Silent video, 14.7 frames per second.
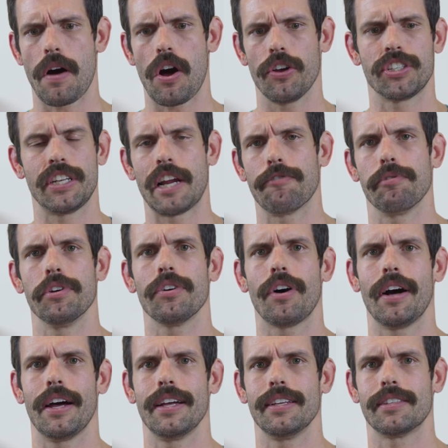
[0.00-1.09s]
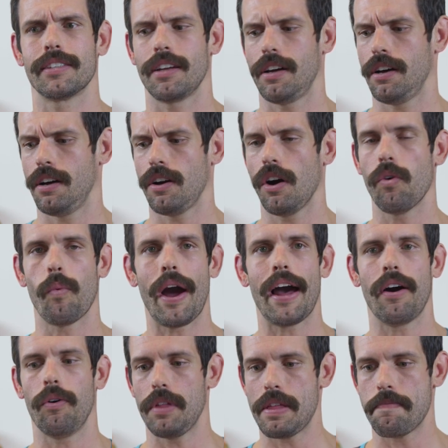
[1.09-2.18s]
All of a sudden I realize, oh
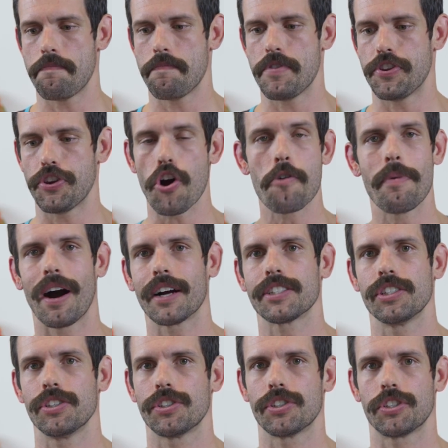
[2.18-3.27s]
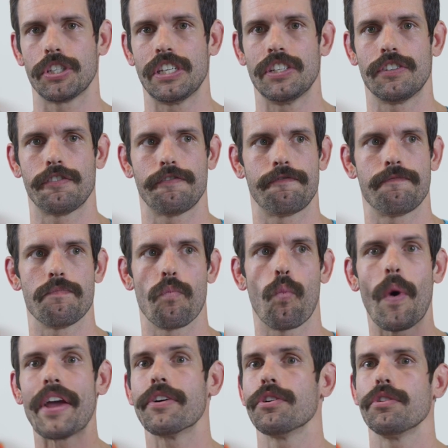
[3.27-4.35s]
wow, the toe box is
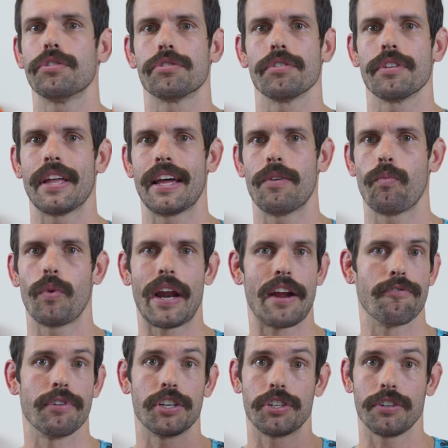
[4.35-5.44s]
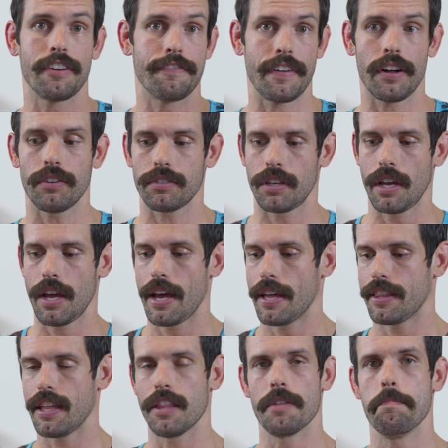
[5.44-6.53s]
way looser than what I originally felt.
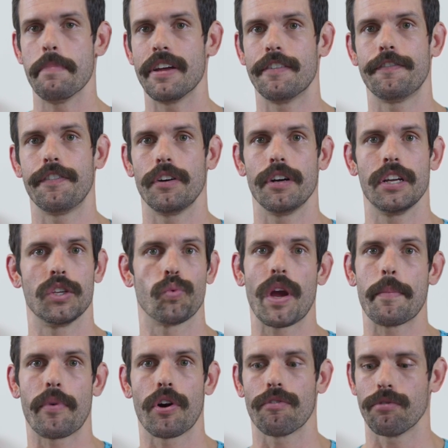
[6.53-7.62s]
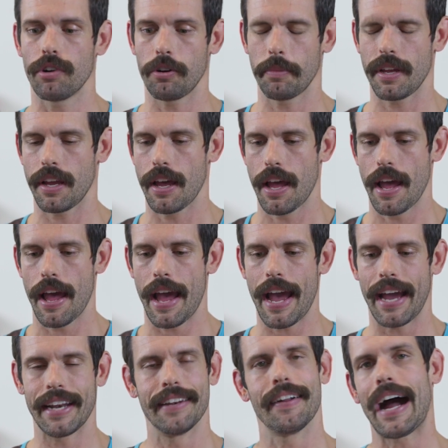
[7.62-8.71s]
The midfoot is way more roomy.
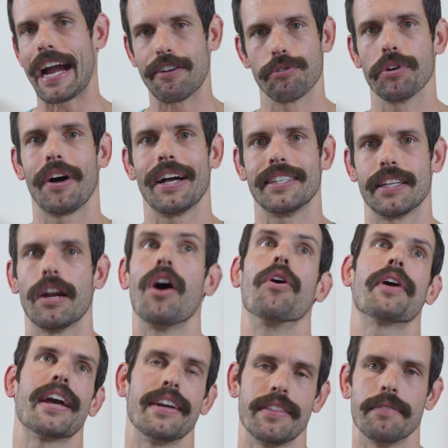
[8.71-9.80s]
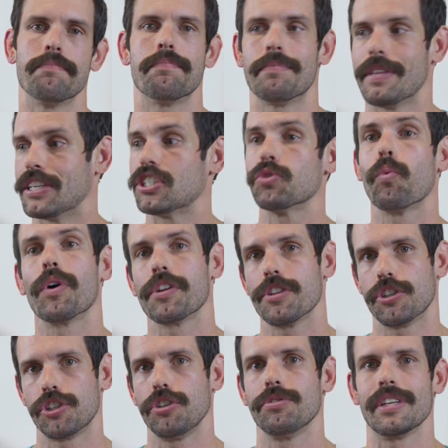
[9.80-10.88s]
And I realized that, okay, this is one of the
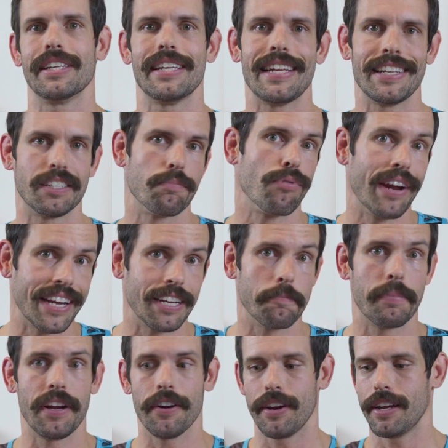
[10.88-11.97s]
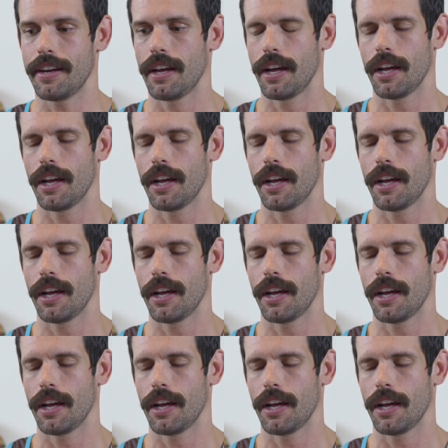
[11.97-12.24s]
shoes that needs a break-in period.